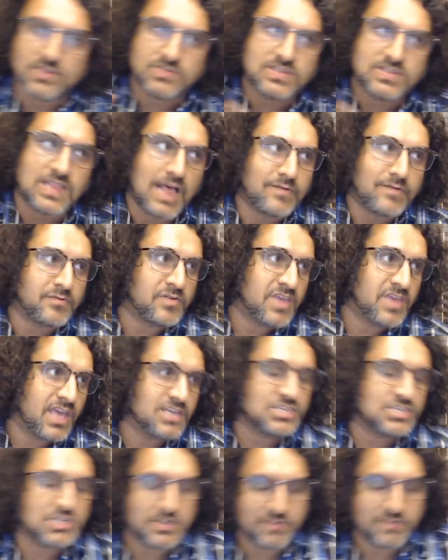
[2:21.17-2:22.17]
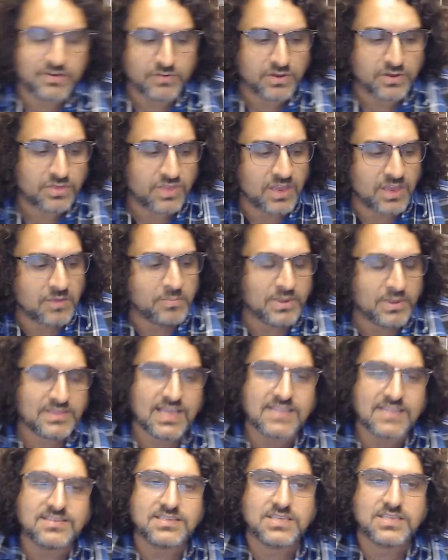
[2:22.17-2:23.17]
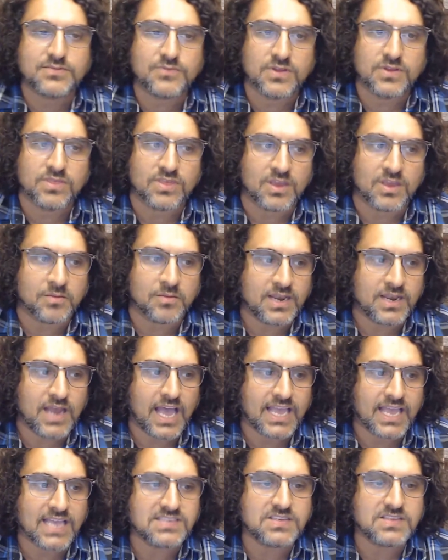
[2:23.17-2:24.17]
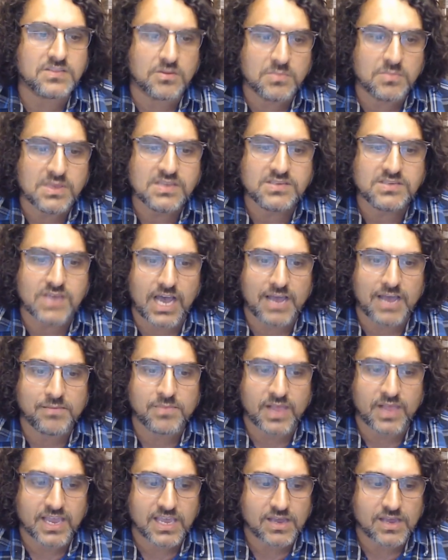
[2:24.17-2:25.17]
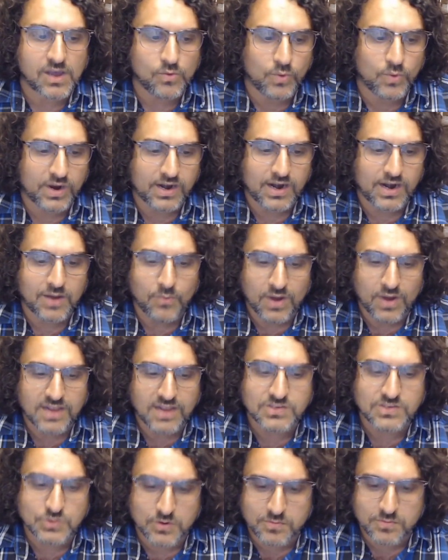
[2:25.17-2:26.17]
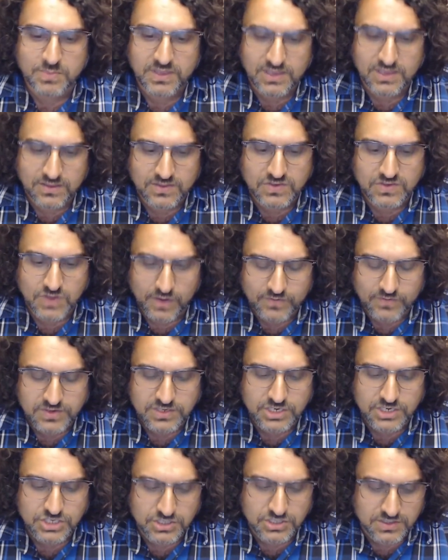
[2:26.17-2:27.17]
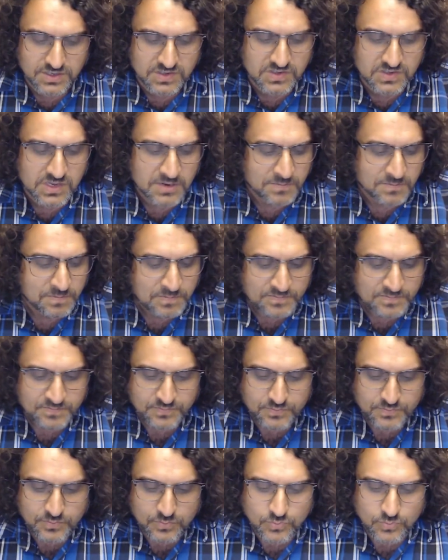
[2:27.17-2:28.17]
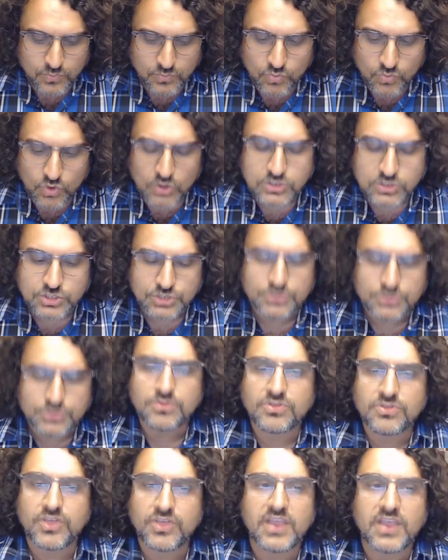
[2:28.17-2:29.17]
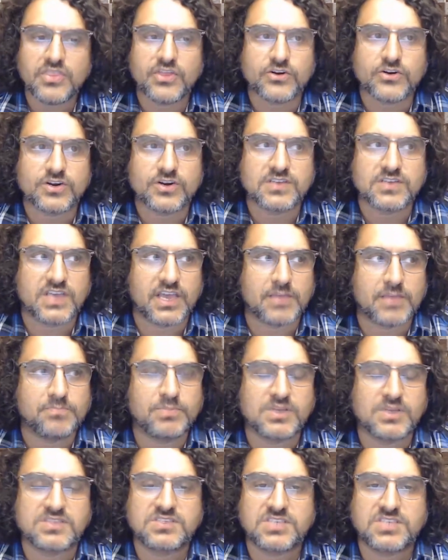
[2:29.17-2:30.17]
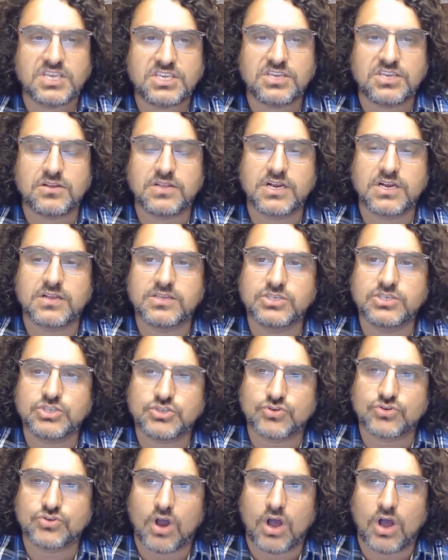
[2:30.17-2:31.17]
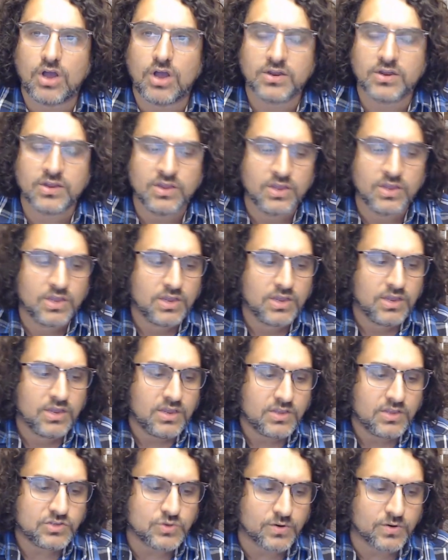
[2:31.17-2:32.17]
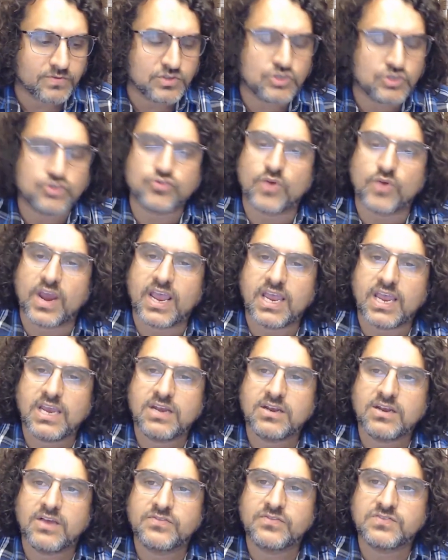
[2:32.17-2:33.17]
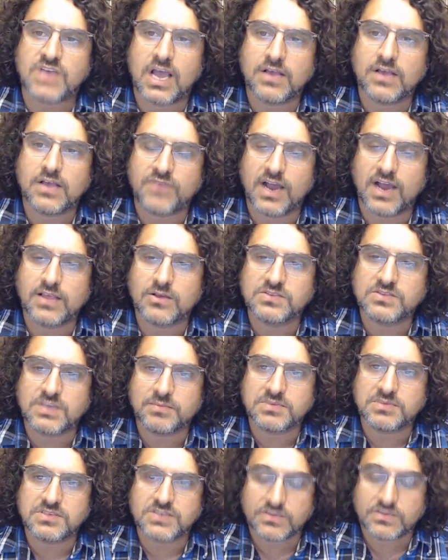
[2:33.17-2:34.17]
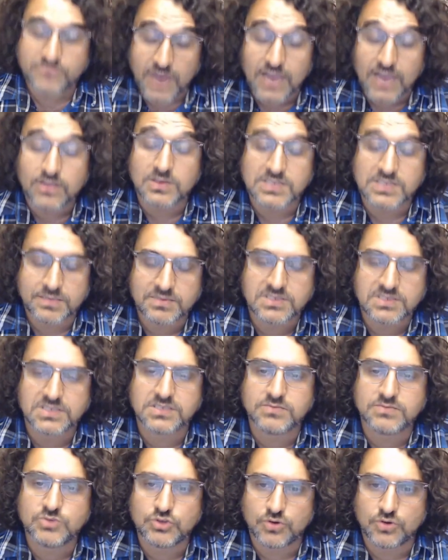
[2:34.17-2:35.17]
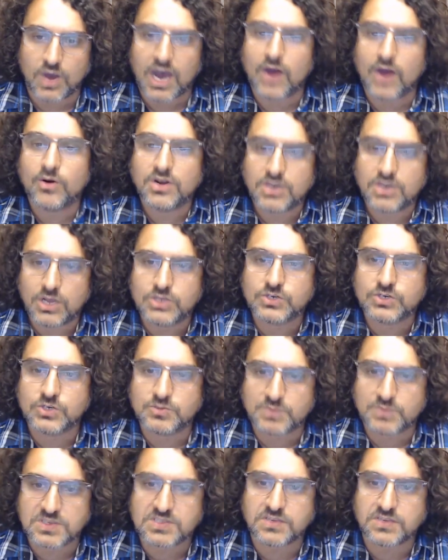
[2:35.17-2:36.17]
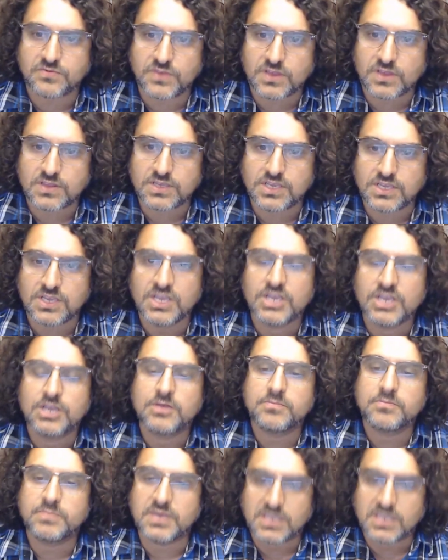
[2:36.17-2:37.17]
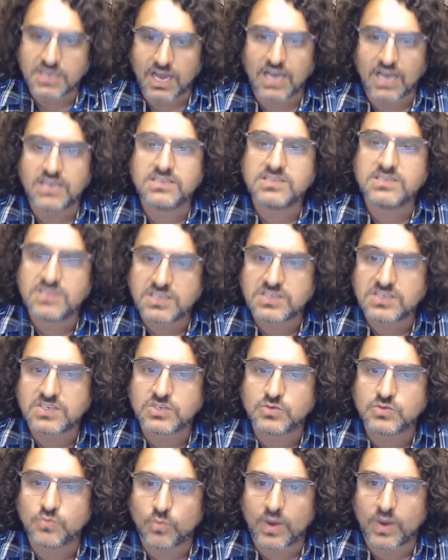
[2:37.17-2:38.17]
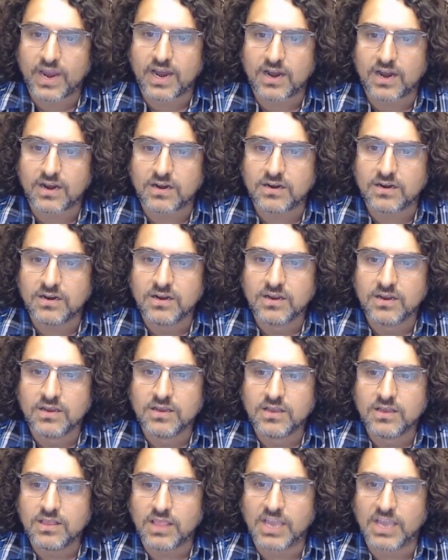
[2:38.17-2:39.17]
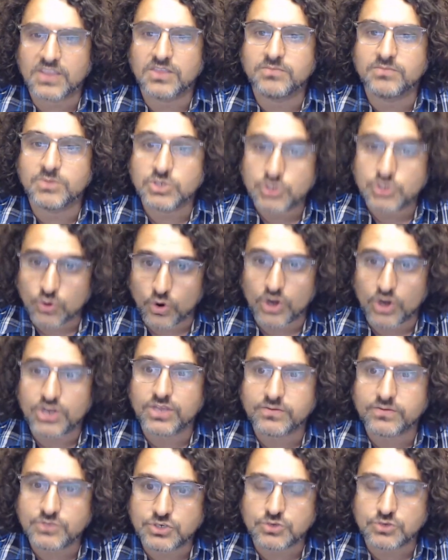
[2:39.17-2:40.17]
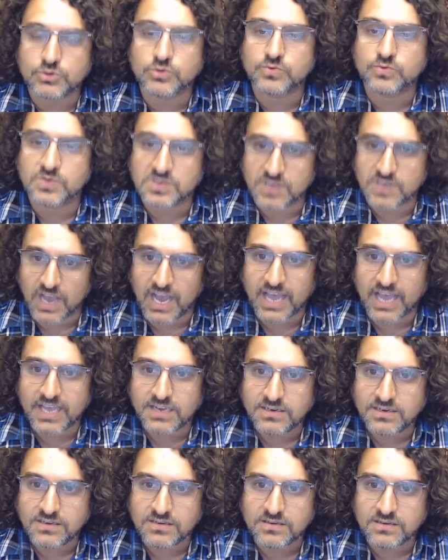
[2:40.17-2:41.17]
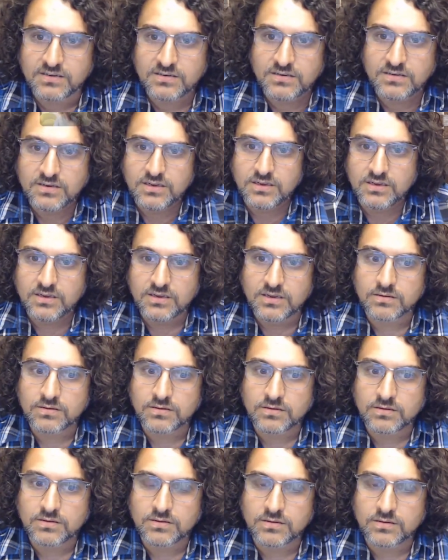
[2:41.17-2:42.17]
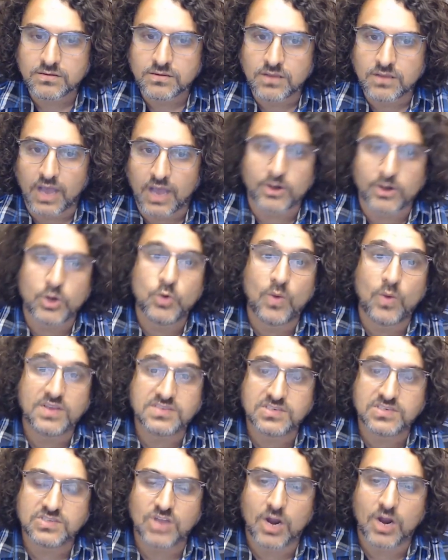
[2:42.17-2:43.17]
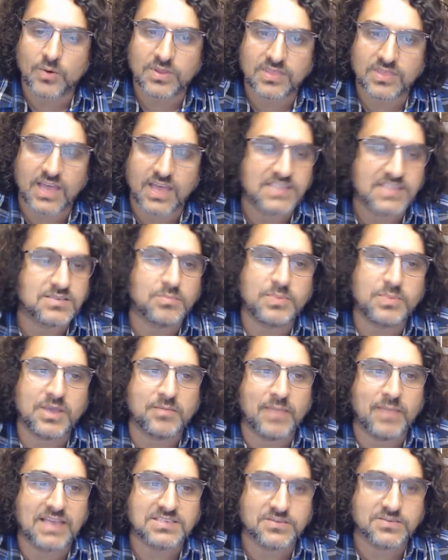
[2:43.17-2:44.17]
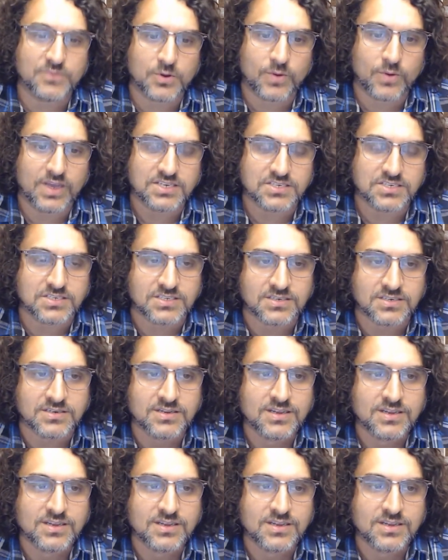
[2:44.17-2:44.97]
Slavification of everything, but that's a different thing. But I guess in the meantime, like where I wanted to sort of begin this conversation is, do you think there is a particularly strong sort of strain of philosemitism to our culture specifically because this is where like the majority of Jews reside? I don't know who wants to start with that. It's a big mess of a question.